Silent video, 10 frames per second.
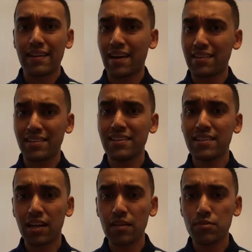19
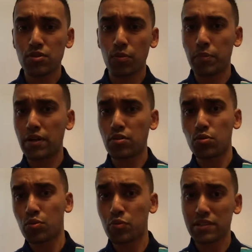times compared to
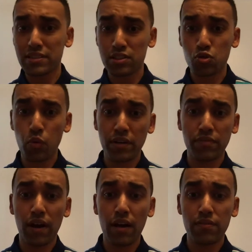Grizzlies
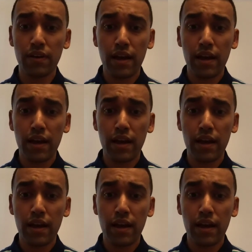25,